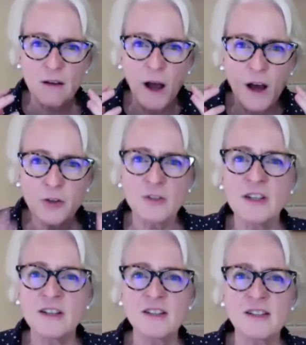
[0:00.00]

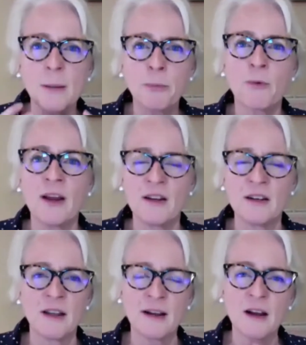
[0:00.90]
utterly
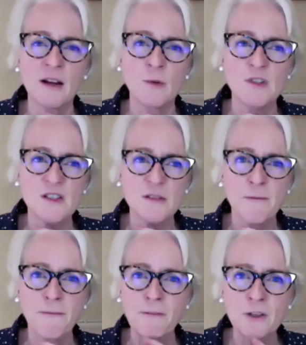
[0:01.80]
separated, like I was
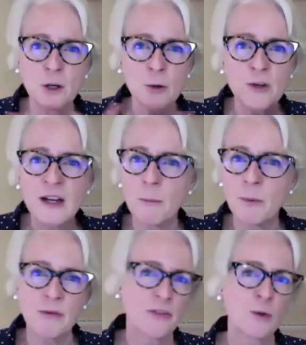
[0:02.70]
floating
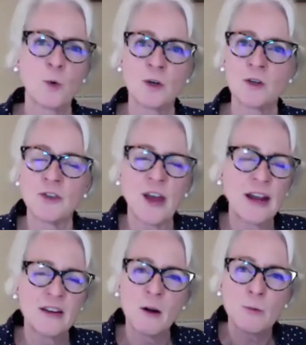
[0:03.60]
above the world
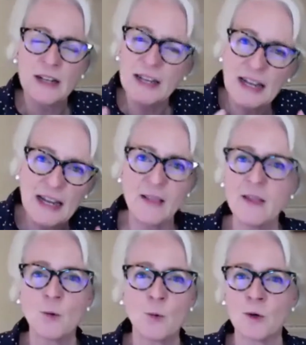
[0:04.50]
and not really in
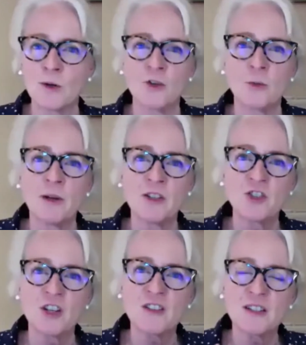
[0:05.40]
the world, but
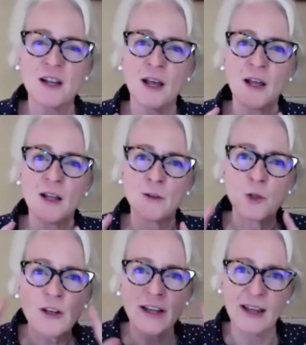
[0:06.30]
just
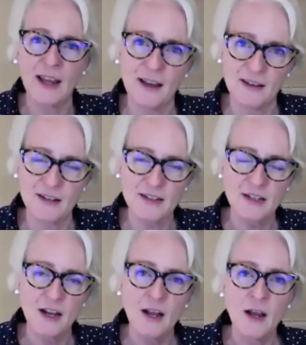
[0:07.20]
looking at it.
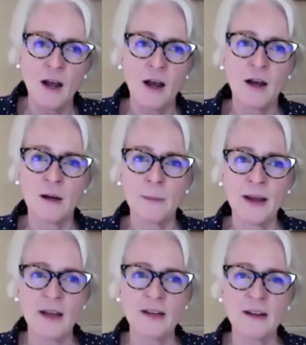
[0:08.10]

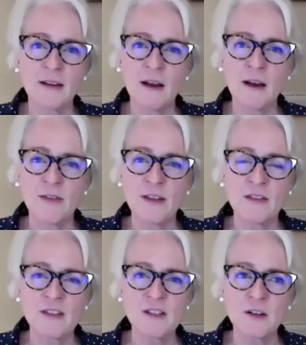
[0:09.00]
And I think
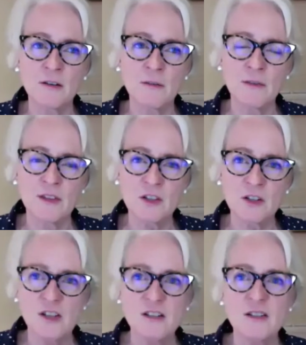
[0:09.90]
these are
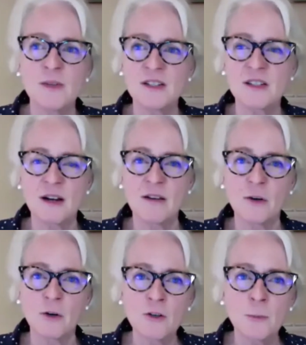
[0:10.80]
sentiments that I've
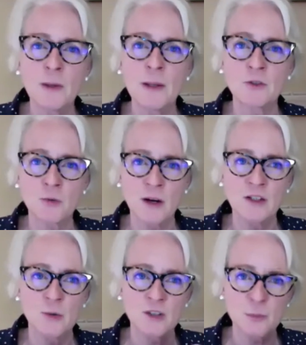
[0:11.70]
heard people try
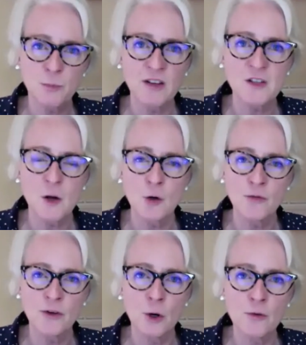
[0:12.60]
to express
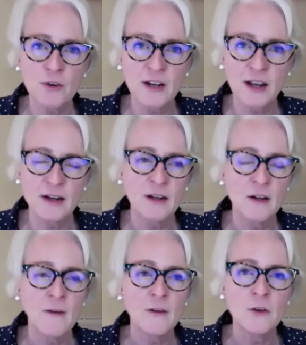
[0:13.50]
over and over again.
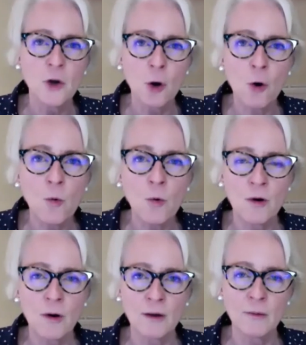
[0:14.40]
No,
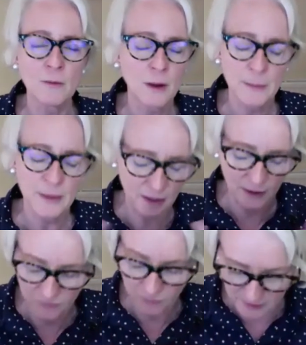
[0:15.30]
I mean, and
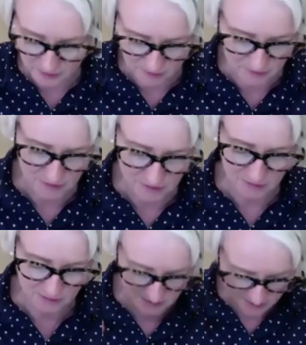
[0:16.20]
I've been in
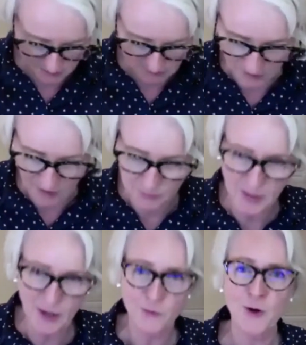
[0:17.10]
this game
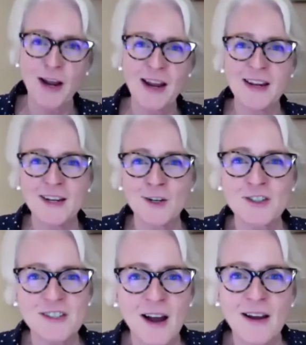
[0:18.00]
now for 8
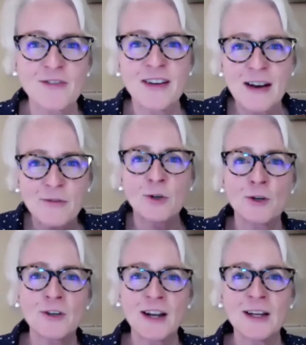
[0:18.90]
years. I've never
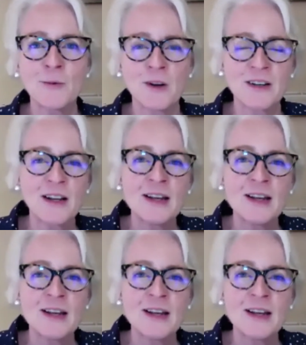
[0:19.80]
heard anyone